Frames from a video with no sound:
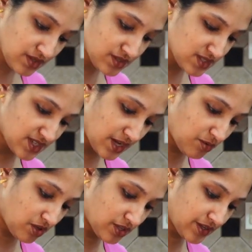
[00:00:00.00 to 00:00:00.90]
Just
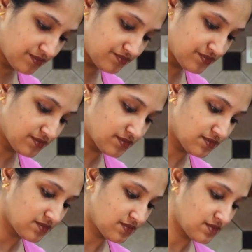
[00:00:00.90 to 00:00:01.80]
eyeball it.
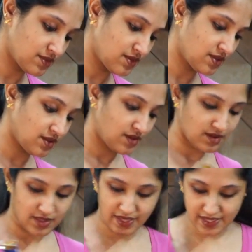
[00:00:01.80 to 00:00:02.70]

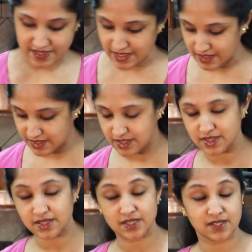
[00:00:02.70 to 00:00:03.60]
Like I said, this
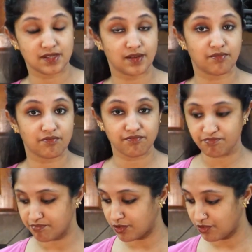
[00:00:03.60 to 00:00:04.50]
is just
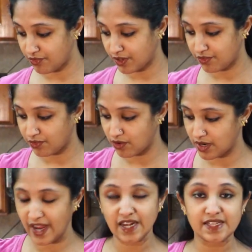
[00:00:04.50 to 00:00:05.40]
perfect for
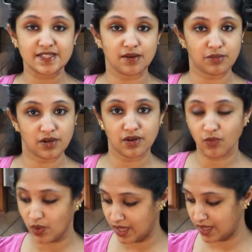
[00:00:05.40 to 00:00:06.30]
any summer
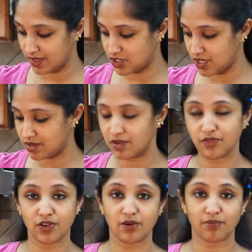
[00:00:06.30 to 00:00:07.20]
vacation.
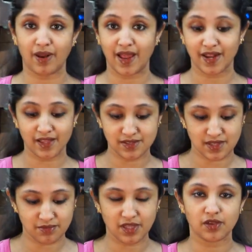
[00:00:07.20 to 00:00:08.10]
If you're planning
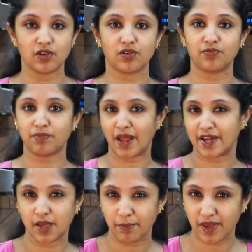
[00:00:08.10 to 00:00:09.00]
something, you're
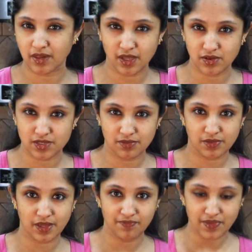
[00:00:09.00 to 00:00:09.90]
planning a picnic or
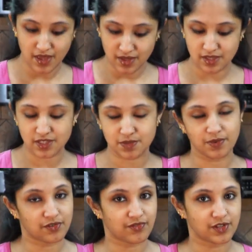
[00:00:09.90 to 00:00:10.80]
something, this is
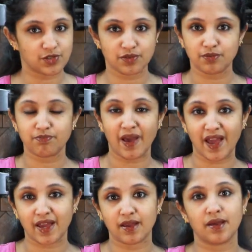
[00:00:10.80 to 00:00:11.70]
perfect to
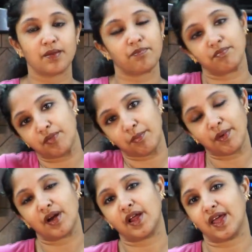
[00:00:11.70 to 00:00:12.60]

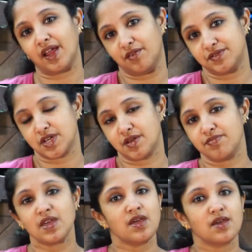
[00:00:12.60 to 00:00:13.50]
prepare ahead of time,
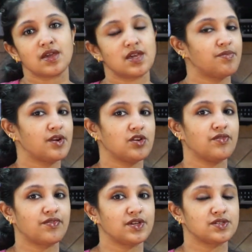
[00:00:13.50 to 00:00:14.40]
keep it in your
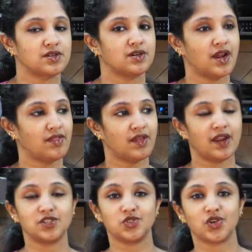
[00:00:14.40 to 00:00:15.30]
freezer, and then
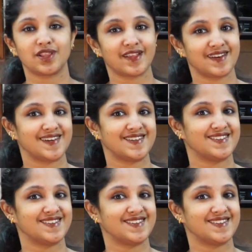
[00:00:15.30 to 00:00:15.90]
enjoy it later.